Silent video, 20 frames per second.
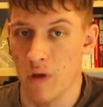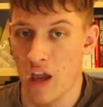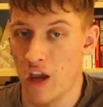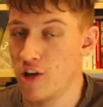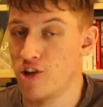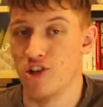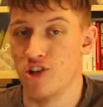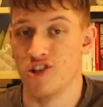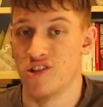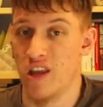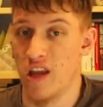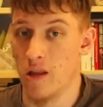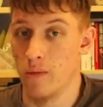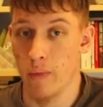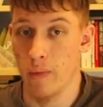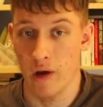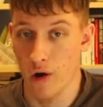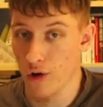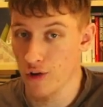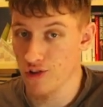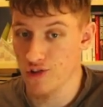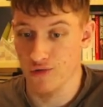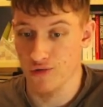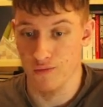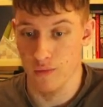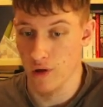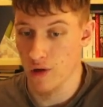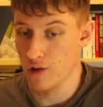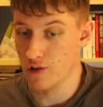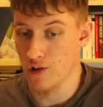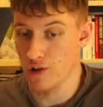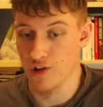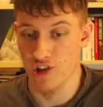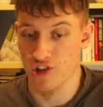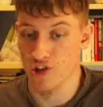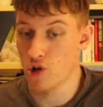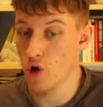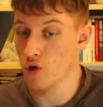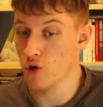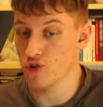He just did, because he
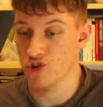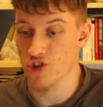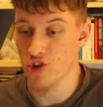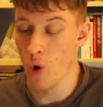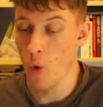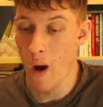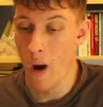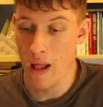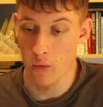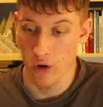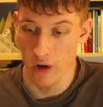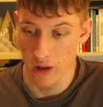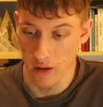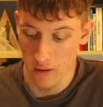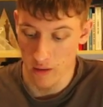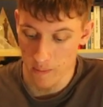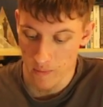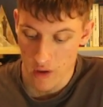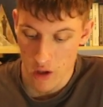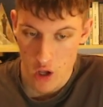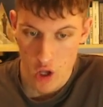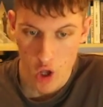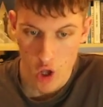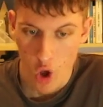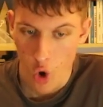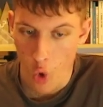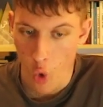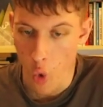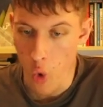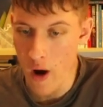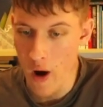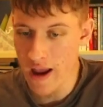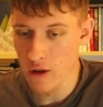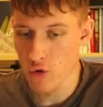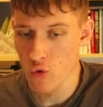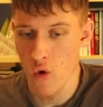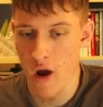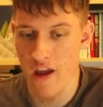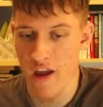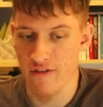just goes so well with it.
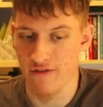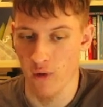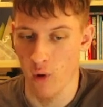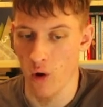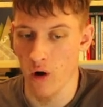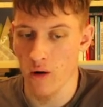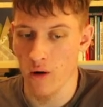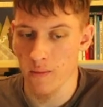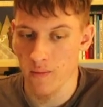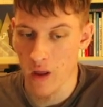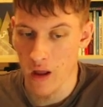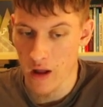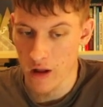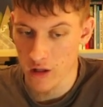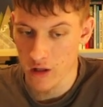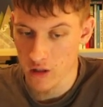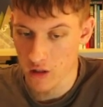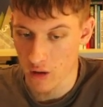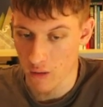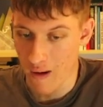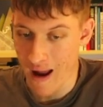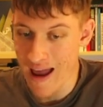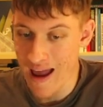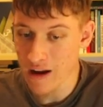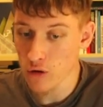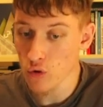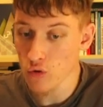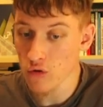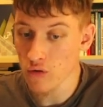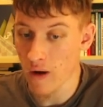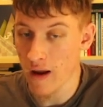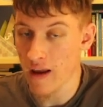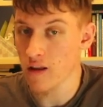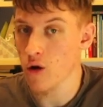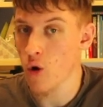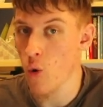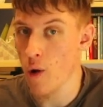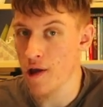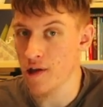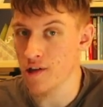Queen to a4, trying to
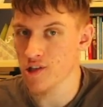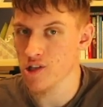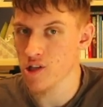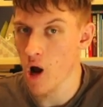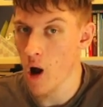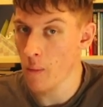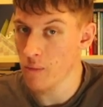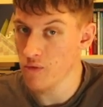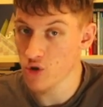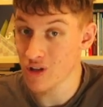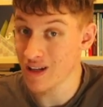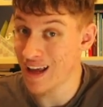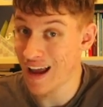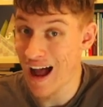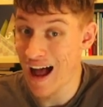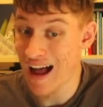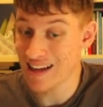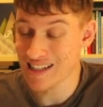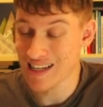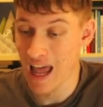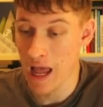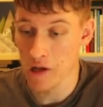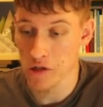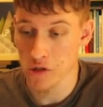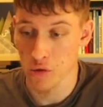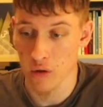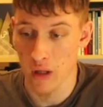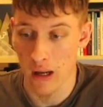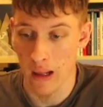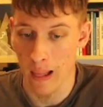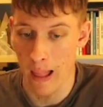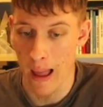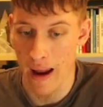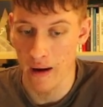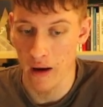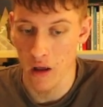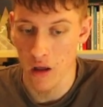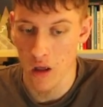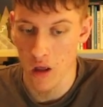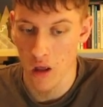trade queens. Obviously, Hans has to
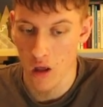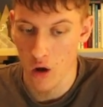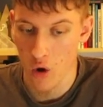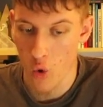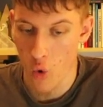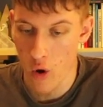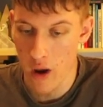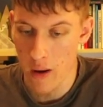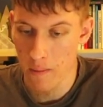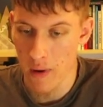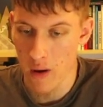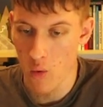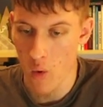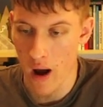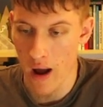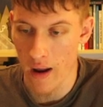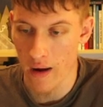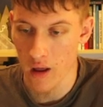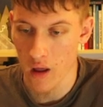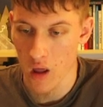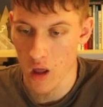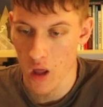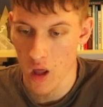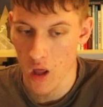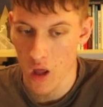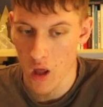decline. Queen b1.